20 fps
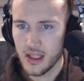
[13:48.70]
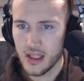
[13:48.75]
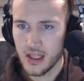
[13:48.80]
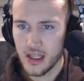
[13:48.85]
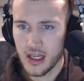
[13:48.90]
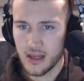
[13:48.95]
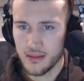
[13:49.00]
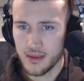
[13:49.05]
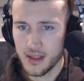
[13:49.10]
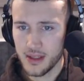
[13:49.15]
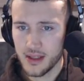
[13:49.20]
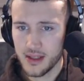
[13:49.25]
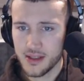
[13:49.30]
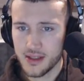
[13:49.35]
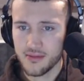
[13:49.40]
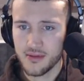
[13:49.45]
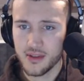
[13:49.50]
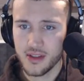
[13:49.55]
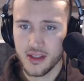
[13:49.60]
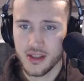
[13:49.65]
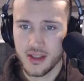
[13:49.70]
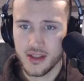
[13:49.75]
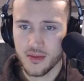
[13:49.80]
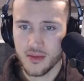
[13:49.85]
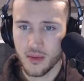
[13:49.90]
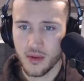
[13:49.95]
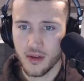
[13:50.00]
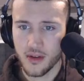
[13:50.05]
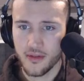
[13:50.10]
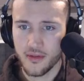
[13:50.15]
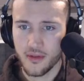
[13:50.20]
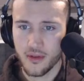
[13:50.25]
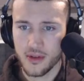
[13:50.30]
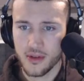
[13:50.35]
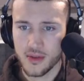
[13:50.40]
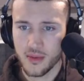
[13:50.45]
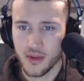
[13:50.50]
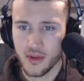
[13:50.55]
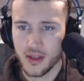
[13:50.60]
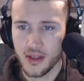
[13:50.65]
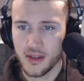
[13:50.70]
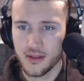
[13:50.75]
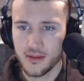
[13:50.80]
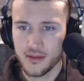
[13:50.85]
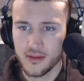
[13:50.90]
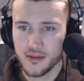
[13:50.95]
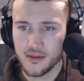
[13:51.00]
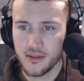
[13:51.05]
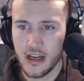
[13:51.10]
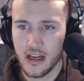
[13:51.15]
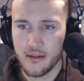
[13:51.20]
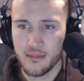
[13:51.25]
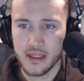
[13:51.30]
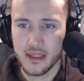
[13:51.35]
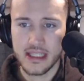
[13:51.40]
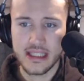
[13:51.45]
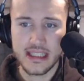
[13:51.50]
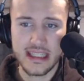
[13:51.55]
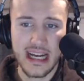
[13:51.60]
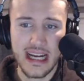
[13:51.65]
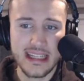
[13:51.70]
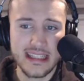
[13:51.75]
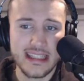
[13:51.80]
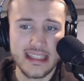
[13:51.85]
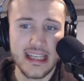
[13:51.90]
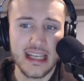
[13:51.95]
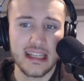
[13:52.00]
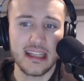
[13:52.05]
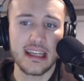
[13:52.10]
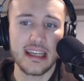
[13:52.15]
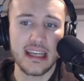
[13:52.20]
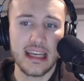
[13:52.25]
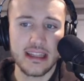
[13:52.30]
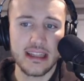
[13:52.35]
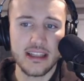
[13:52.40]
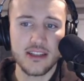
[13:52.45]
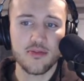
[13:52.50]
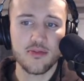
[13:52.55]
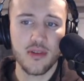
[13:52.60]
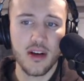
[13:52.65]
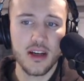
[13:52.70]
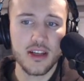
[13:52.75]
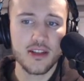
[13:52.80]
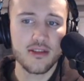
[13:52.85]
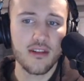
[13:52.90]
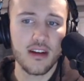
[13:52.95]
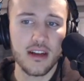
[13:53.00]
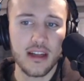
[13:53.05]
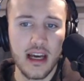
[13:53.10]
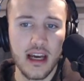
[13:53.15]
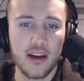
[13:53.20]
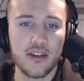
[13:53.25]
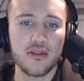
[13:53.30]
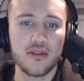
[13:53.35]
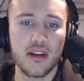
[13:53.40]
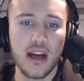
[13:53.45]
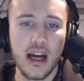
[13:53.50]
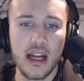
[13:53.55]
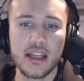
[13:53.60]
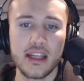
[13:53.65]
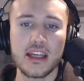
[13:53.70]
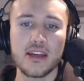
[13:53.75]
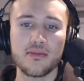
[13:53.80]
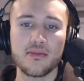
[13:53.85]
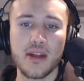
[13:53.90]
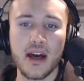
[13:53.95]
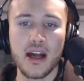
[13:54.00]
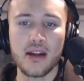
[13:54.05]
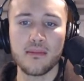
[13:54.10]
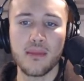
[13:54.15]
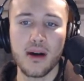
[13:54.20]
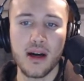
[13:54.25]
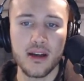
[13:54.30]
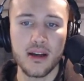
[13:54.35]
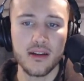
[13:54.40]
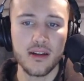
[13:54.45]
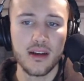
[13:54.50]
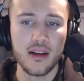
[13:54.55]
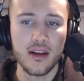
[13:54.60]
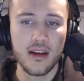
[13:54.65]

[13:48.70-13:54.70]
I mean, this really is worth 420, right? But it's not selling at this price right now. You got to keep that in mind.